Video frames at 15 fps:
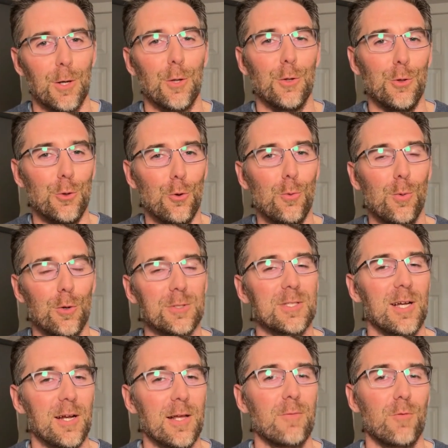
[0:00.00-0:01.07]
No more
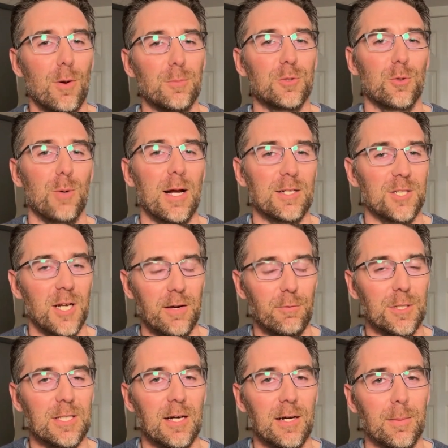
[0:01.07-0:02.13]
starting from scratch every
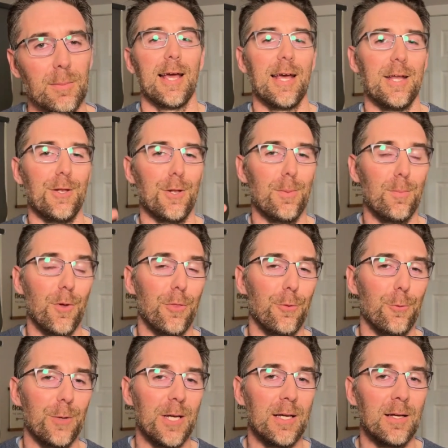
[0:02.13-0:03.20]
time. And number
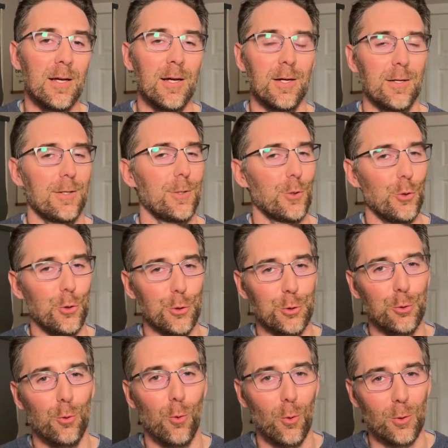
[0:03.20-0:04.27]
3, the
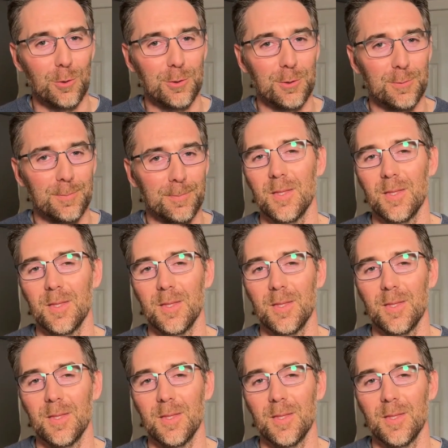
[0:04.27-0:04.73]
tools.